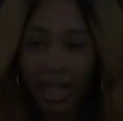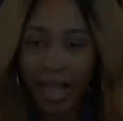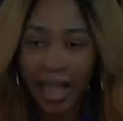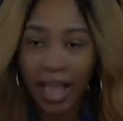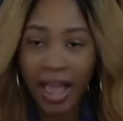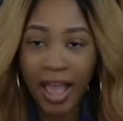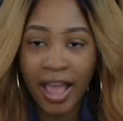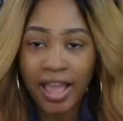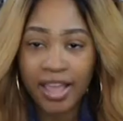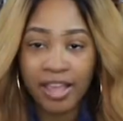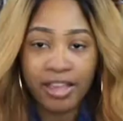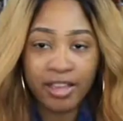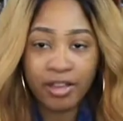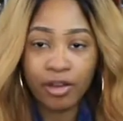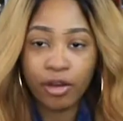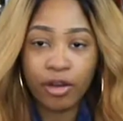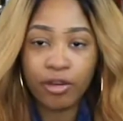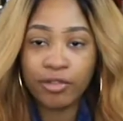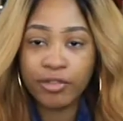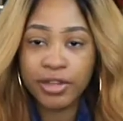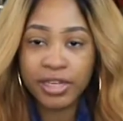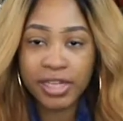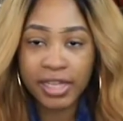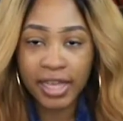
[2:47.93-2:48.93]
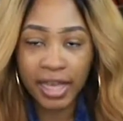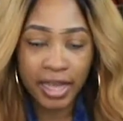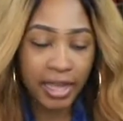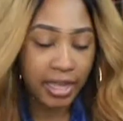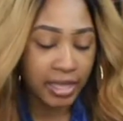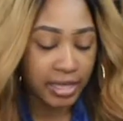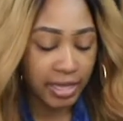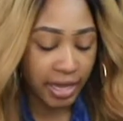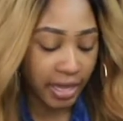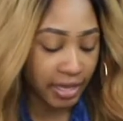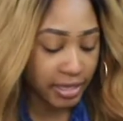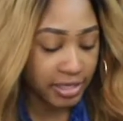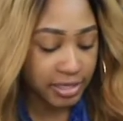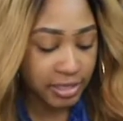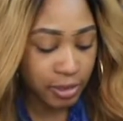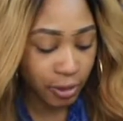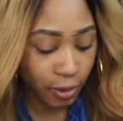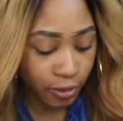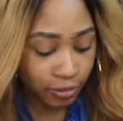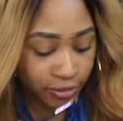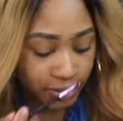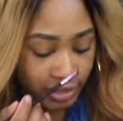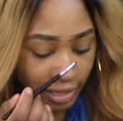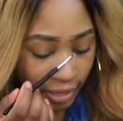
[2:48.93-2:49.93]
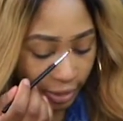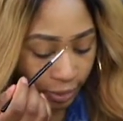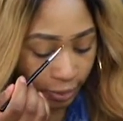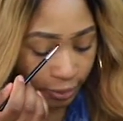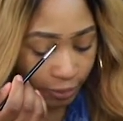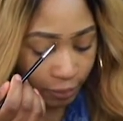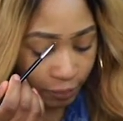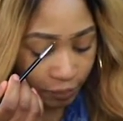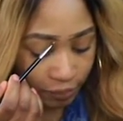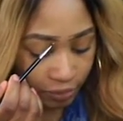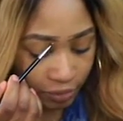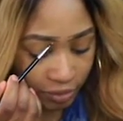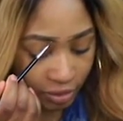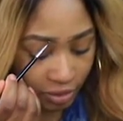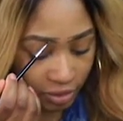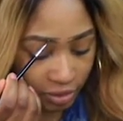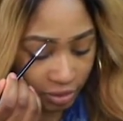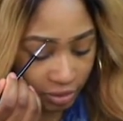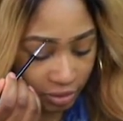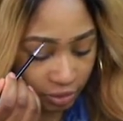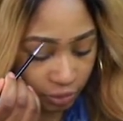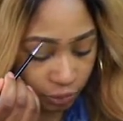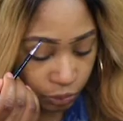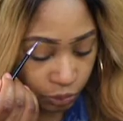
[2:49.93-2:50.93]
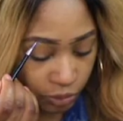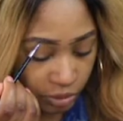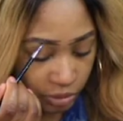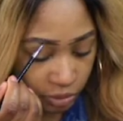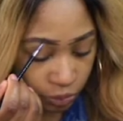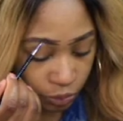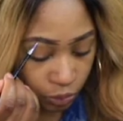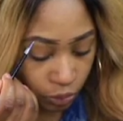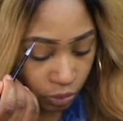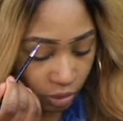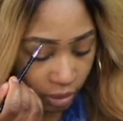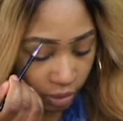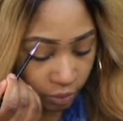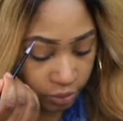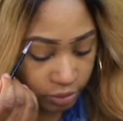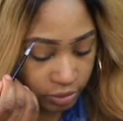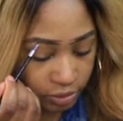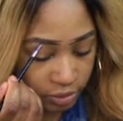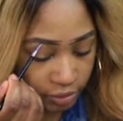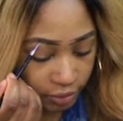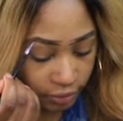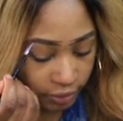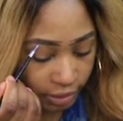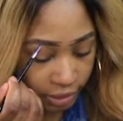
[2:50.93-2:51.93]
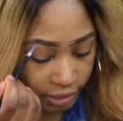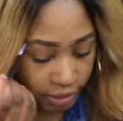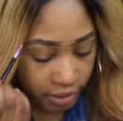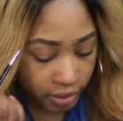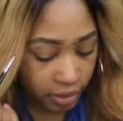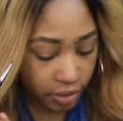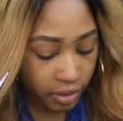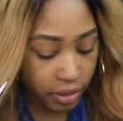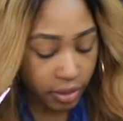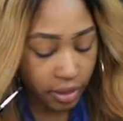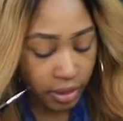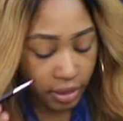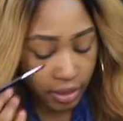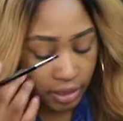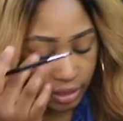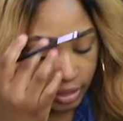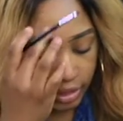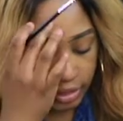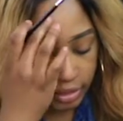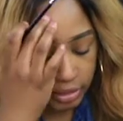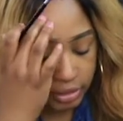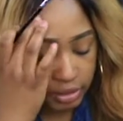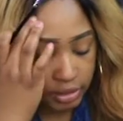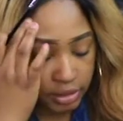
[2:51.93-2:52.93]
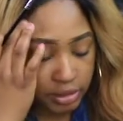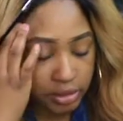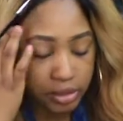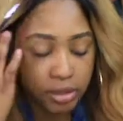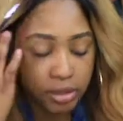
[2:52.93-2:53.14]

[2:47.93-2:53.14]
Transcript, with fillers: I already had like self-doubt with what I was doing, and